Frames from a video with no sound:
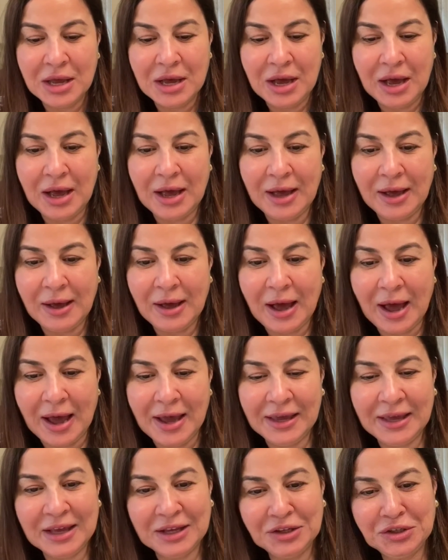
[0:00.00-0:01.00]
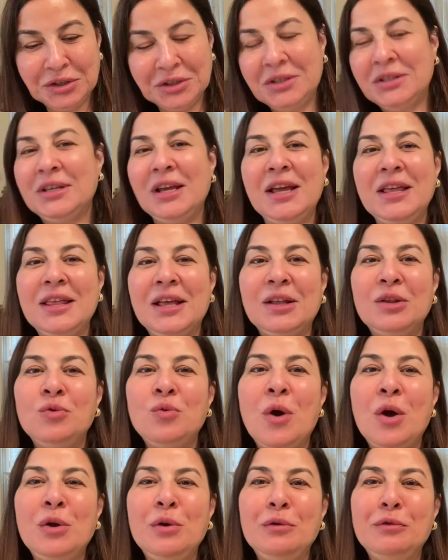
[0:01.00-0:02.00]
I can just say that
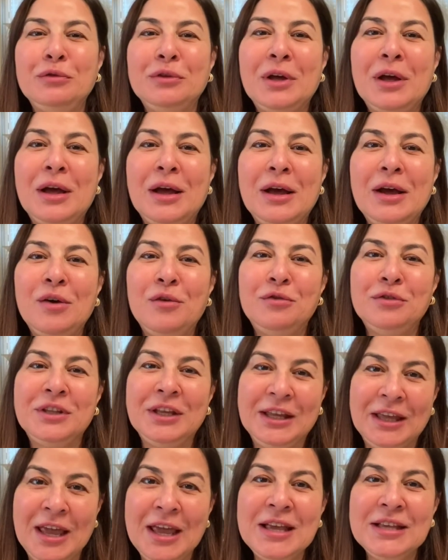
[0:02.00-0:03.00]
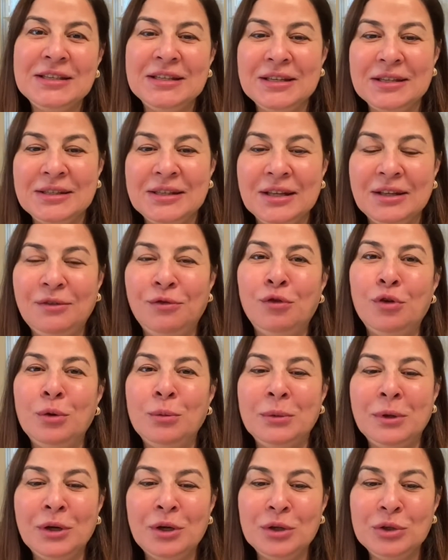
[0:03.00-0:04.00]
one of the cases that
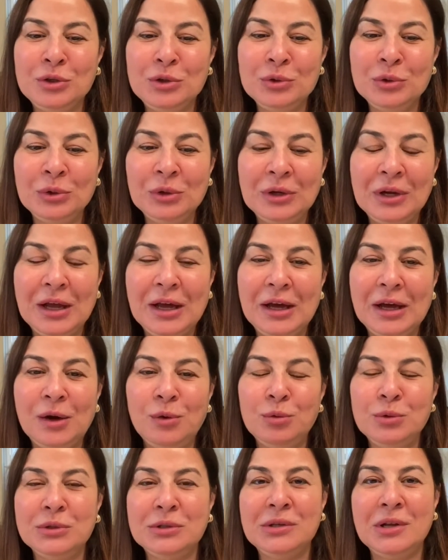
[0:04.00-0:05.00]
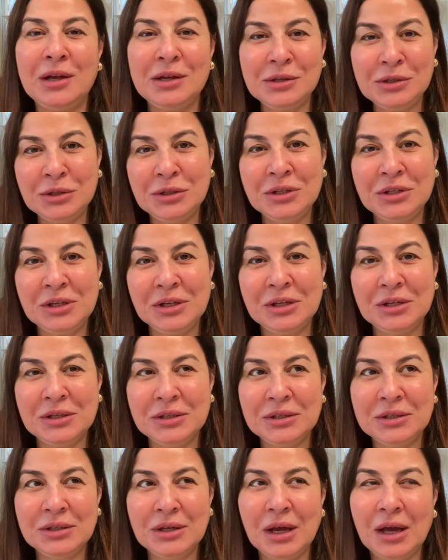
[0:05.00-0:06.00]
formed a nodule was last
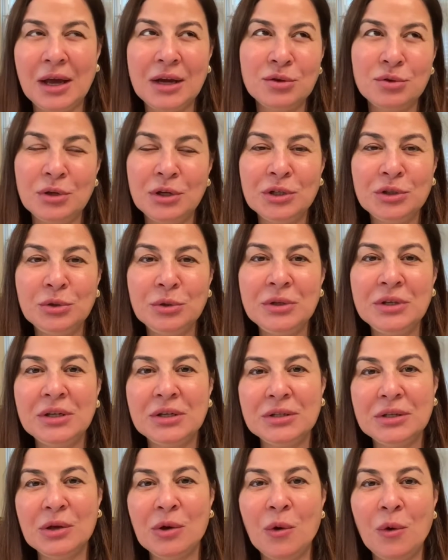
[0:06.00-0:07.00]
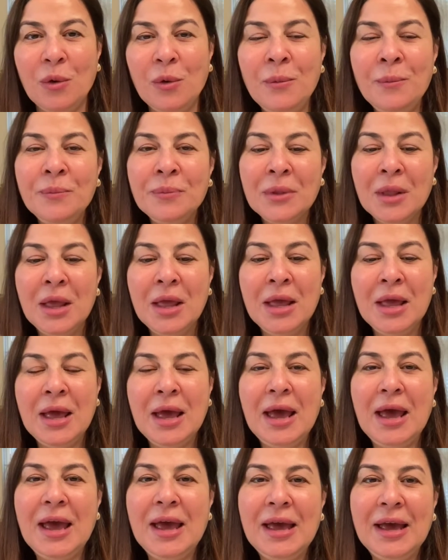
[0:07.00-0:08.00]
year's, actually 2 years ago,
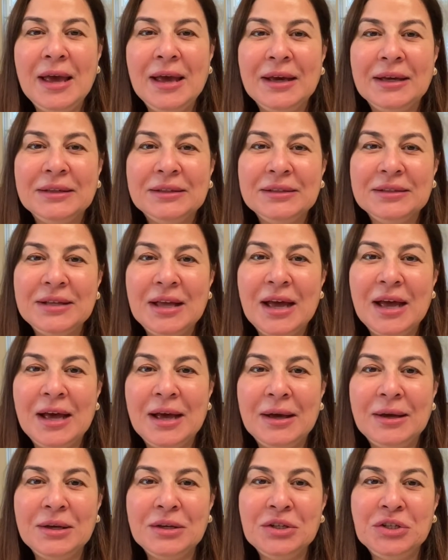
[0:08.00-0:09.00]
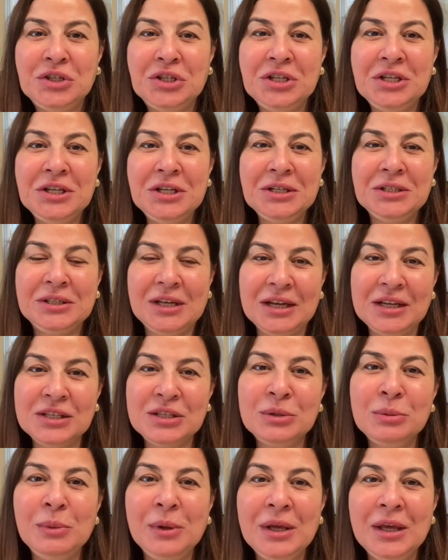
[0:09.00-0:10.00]
and she
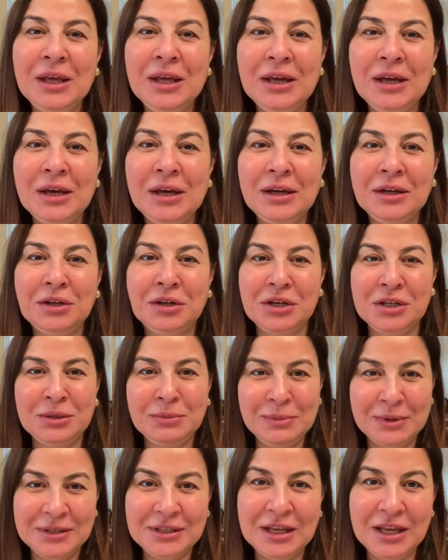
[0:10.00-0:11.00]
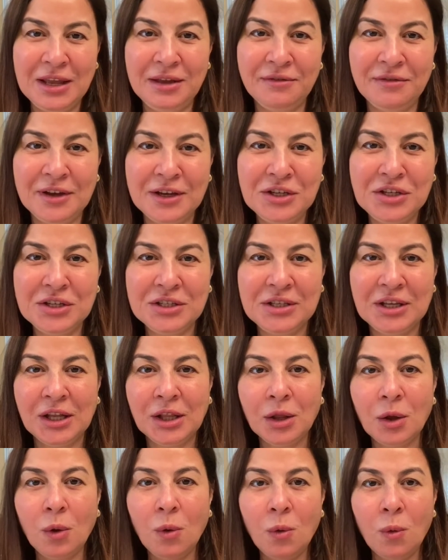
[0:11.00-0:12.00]
texted me Christmas Eve, and she
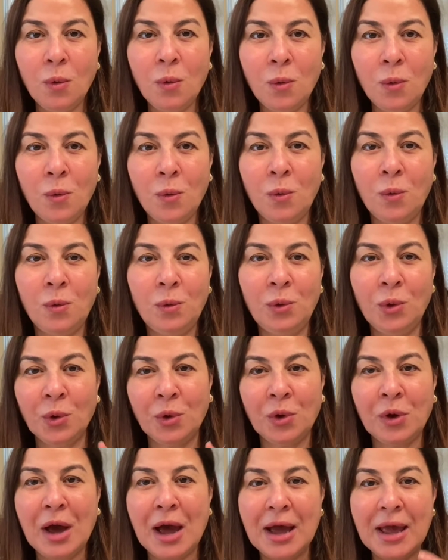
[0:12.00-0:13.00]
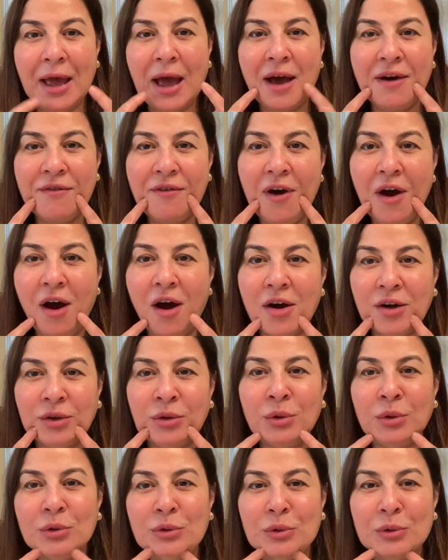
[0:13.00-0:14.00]
said, "Oh, look, I have hard
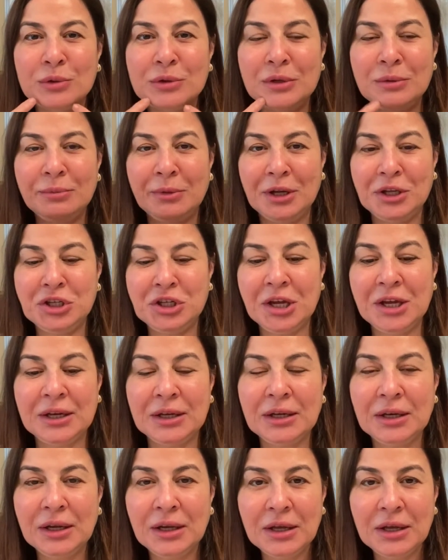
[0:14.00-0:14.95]
nodules in my chin."